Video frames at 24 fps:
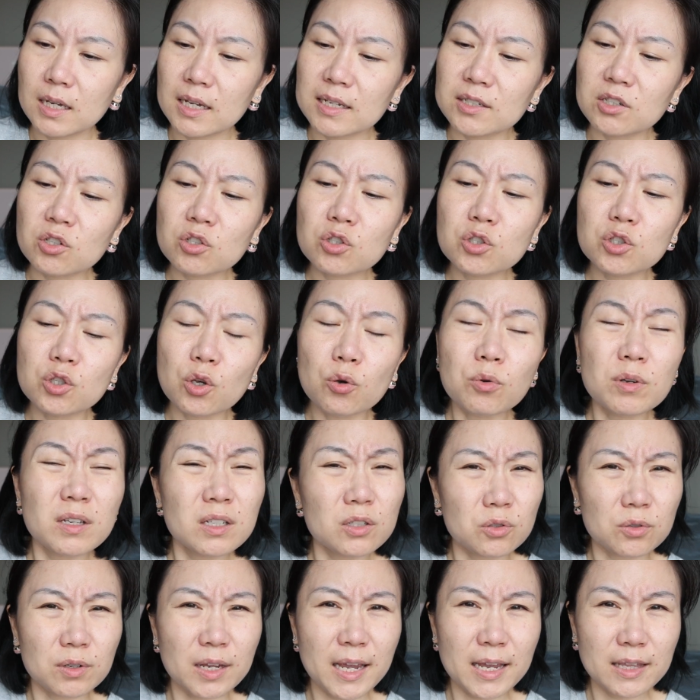it's just so
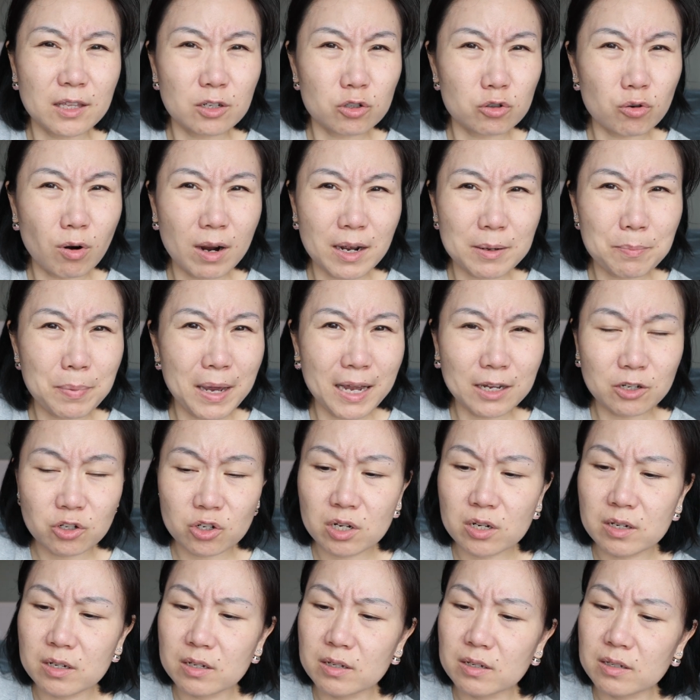easy to get the dry
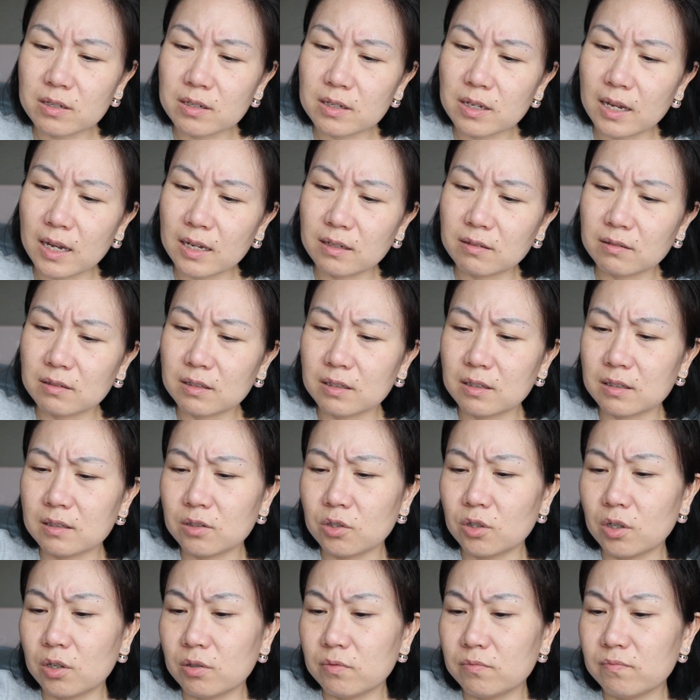patches and
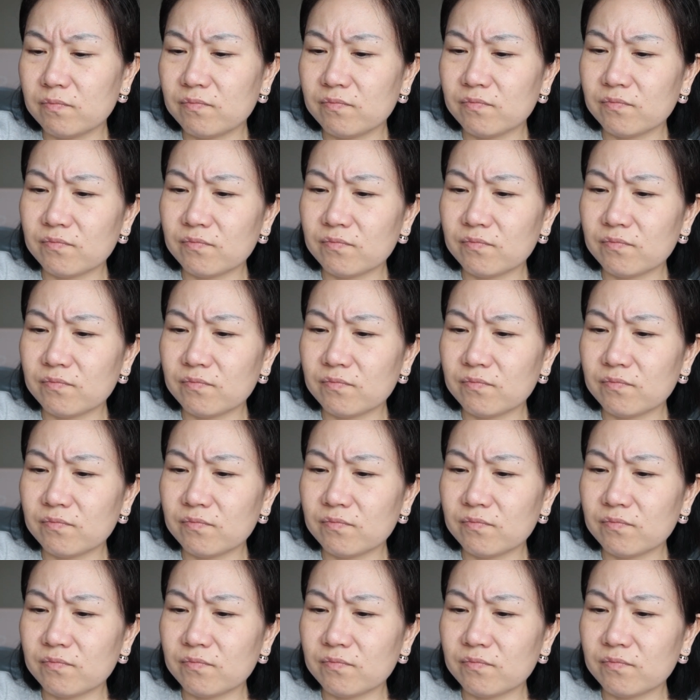you know,